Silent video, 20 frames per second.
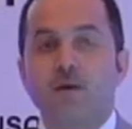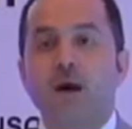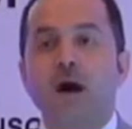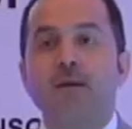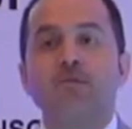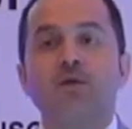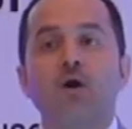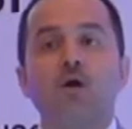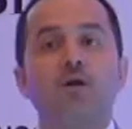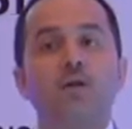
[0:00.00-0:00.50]

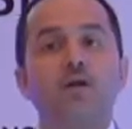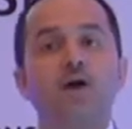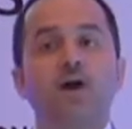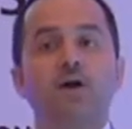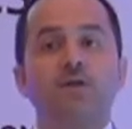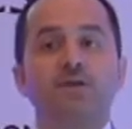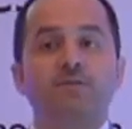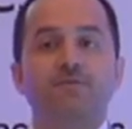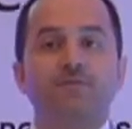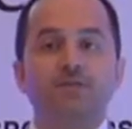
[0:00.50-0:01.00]
I'm the only
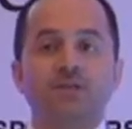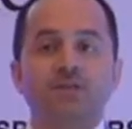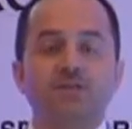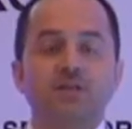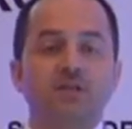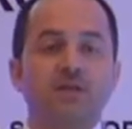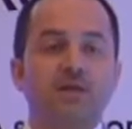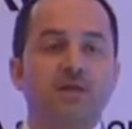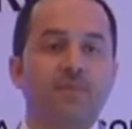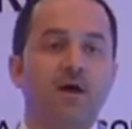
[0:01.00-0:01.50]
ID
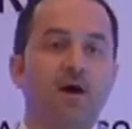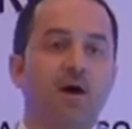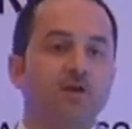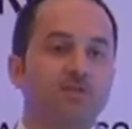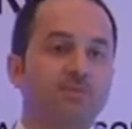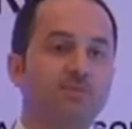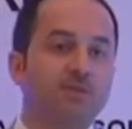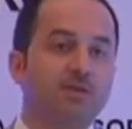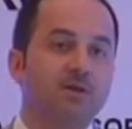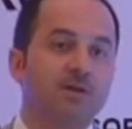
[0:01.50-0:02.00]
physician in the
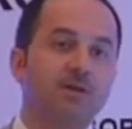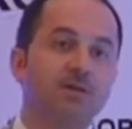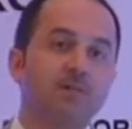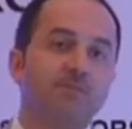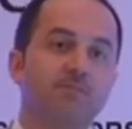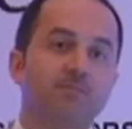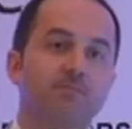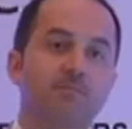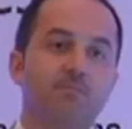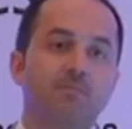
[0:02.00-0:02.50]
hospital,
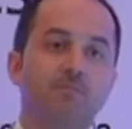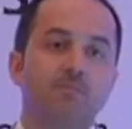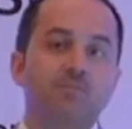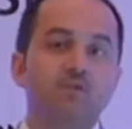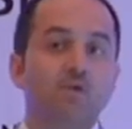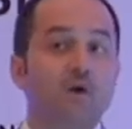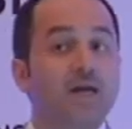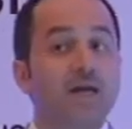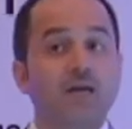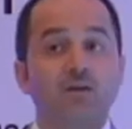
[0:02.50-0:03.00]

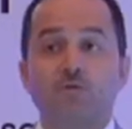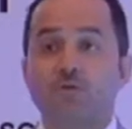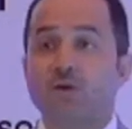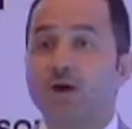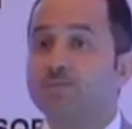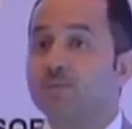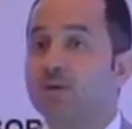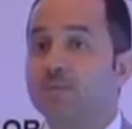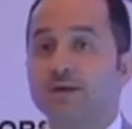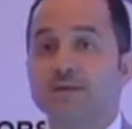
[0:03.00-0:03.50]
so I can do
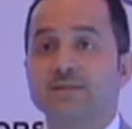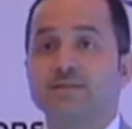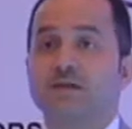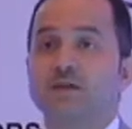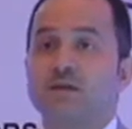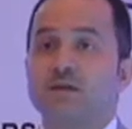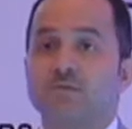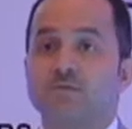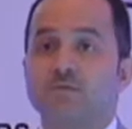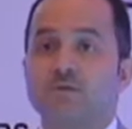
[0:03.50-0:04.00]
that by
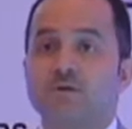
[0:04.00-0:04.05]
myself.